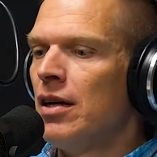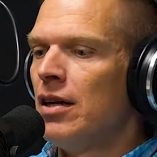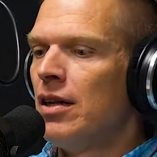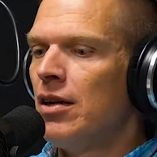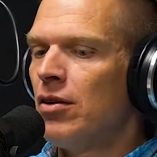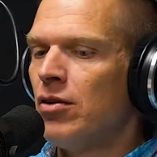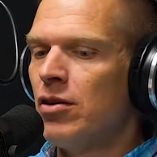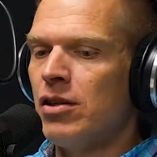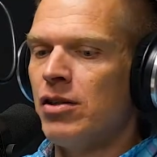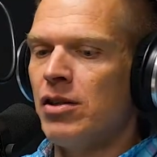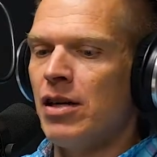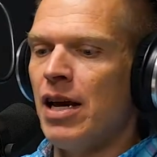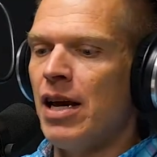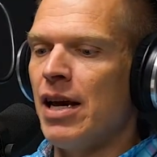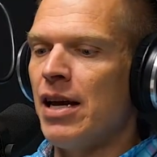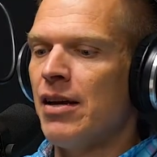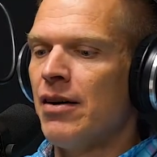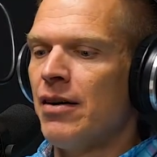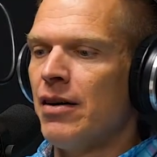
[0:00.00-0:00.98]
There is
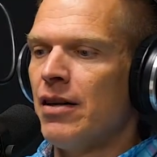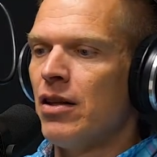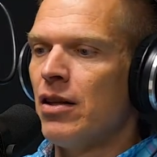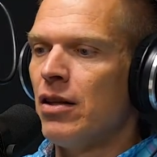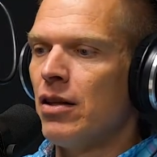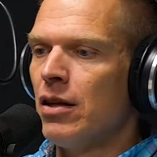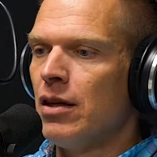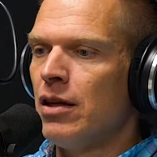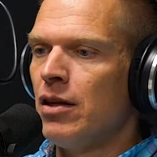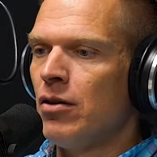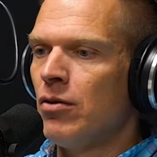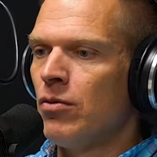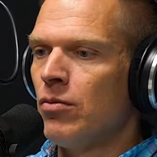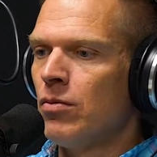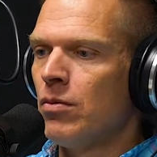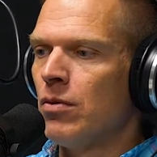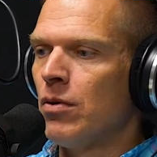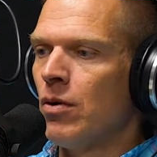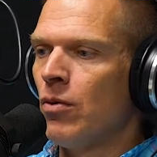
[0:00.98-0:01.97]
a
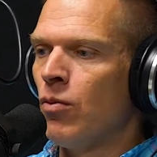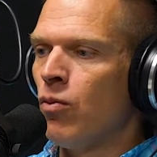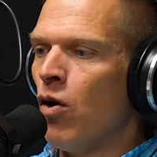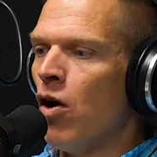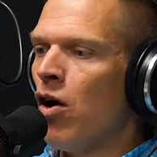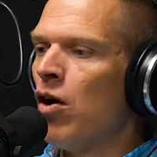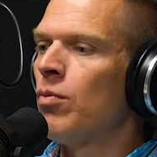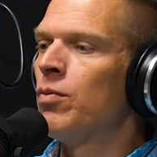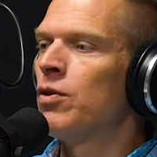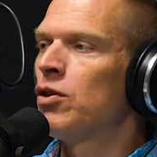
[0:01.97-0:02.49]
wall